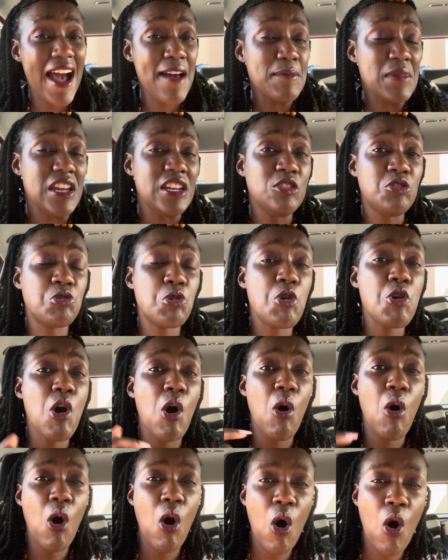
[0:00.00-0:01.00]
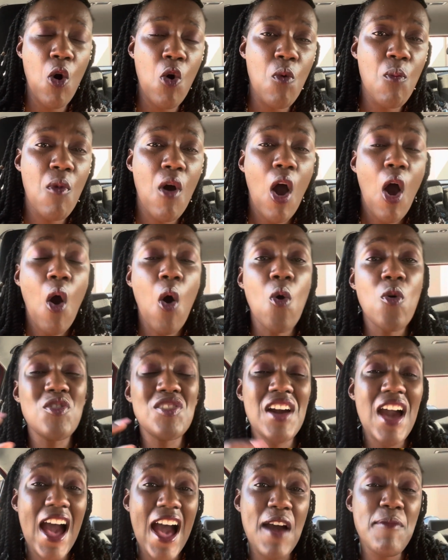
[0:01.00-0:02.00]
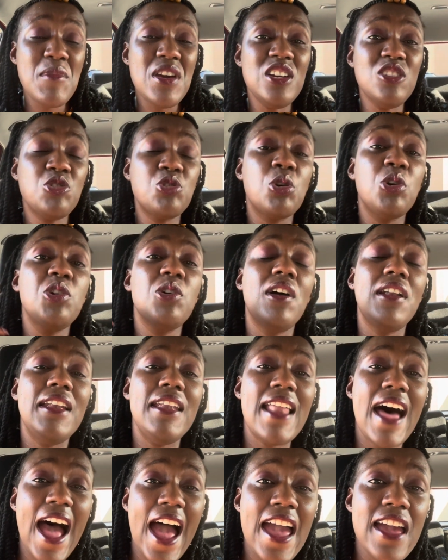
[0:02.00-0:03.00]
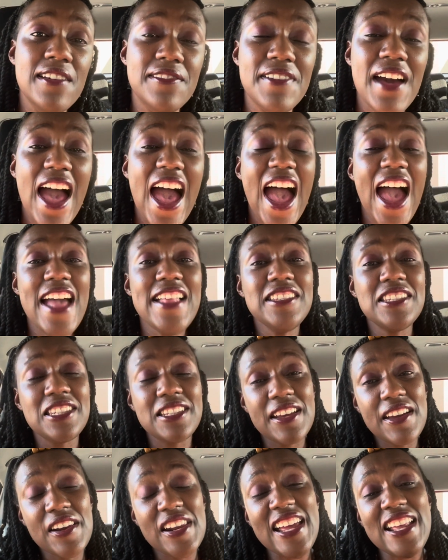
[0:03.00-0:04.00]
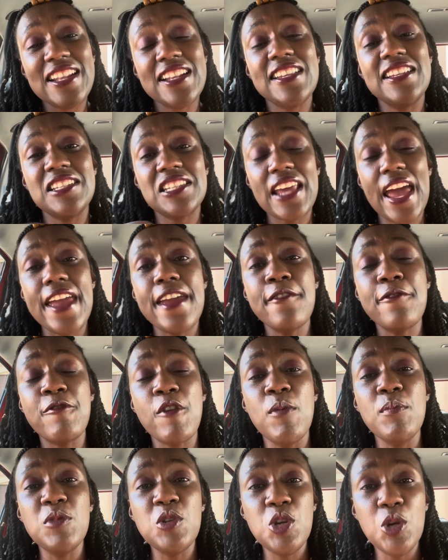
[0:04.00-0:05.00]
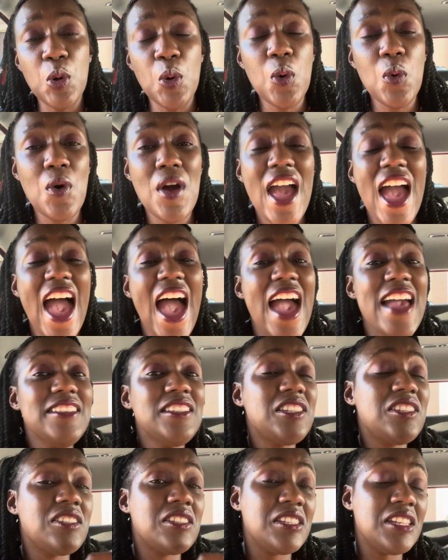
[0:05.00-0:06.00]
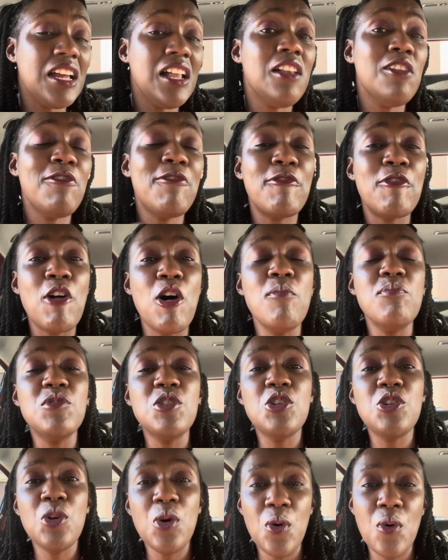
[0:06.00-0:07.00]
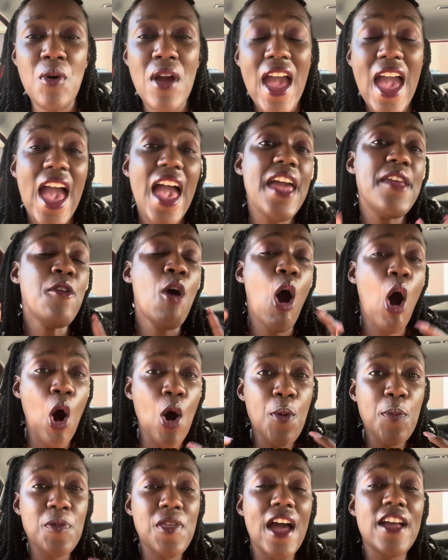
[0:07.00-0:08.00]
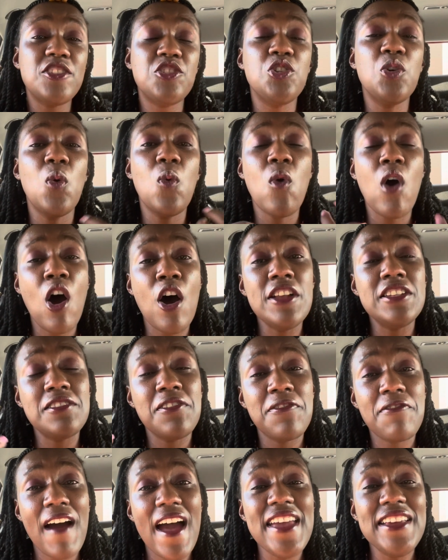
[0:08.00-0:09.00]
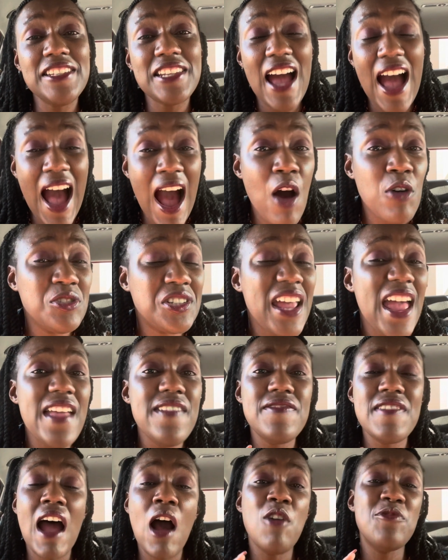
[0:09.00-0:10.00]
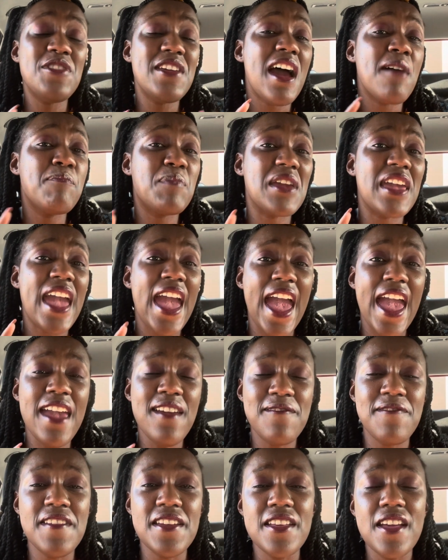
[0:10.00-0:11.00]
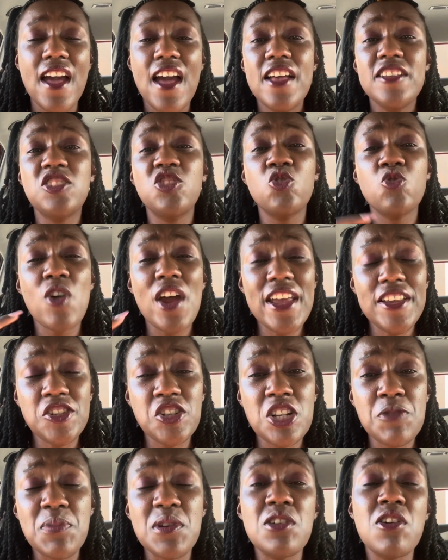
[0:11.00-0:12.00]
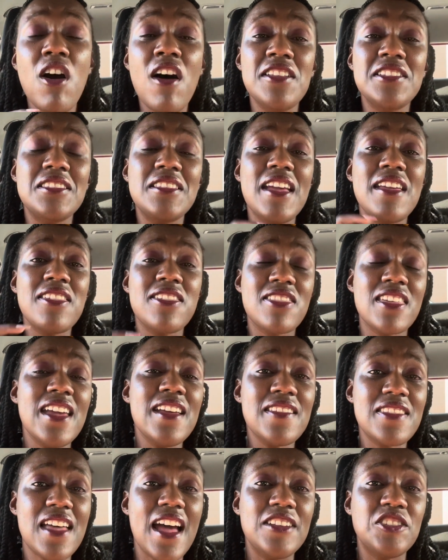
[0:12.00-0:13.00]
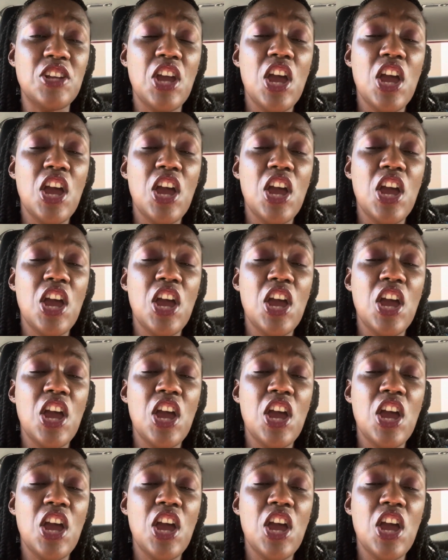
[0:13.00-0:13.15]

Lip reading: into your home, who come into your life and secretly take from you and steal from you and hope that you won't find out. And now they are behaving strangely because they think that